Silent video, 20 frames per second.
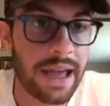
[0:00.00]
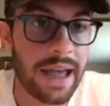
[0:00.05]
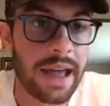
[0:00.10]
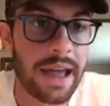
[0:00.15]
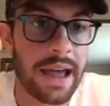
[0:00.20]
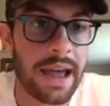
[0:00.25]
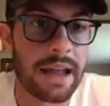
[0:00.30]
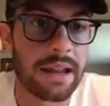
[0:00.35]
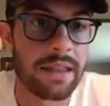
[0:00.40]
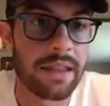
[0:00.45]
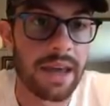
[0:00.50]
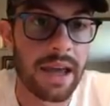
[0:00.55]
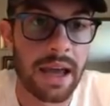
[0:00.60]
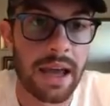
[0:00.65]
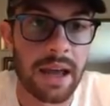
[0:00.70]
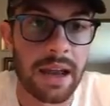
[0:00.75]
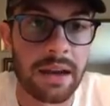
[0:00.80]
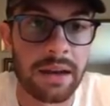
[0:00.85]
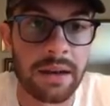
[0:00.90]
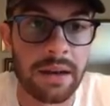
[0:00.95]
and
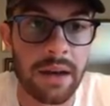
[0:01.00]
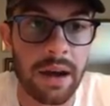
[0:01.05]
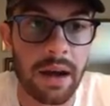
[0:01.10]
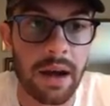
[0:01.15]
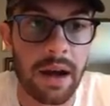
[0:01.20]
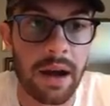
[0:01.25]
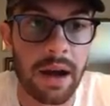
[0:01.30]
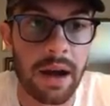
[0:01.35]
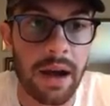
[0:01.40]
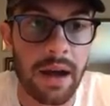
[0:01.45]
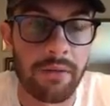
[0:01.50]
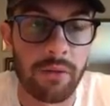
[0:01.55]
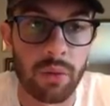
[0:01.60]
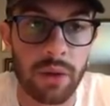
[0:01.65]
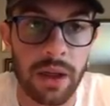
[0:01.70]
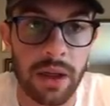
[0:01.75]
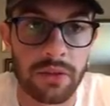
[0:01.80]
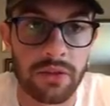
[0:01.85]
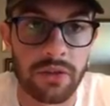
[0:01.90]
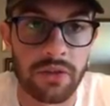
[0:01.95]
then everyone
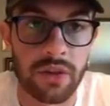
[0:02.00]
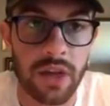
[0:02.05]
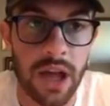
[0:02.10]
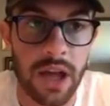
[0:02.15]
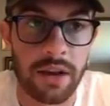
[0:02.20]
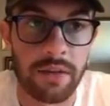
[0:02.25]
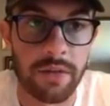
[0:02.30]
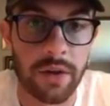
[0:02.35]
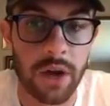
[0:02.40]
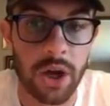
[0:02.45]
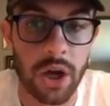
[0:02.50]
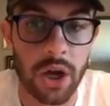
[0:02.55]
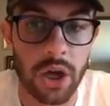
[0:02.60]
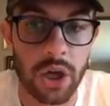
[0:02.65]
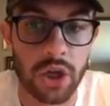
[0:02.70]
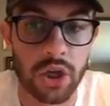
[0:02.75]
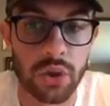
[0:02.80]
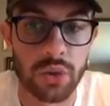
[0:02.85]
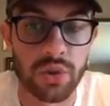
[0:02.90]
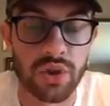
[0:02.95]
else is kind of a
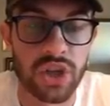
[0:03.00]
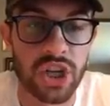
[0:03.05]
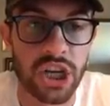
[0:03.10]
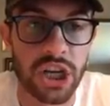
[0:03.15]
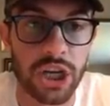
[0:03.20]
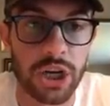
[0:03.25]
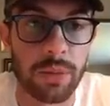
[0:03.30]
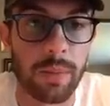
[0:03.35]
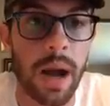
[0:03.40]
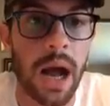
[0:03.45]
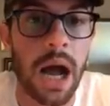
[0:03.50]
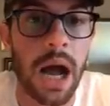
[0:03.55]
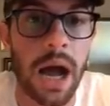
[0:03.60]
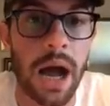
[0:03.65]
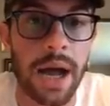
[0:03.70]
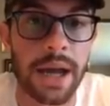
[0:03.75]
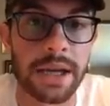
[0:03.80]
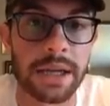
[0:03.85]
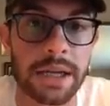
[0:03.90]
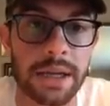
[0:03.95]
huge tier
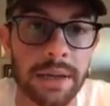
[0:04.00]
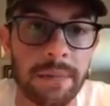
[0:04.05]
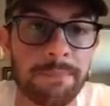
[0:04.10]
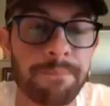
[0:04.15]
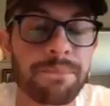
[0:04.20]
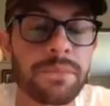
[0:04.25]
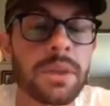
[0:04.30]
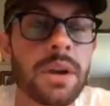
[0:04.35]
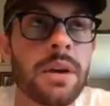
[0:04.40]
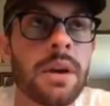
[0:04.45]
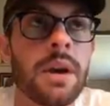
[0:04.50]
behind him.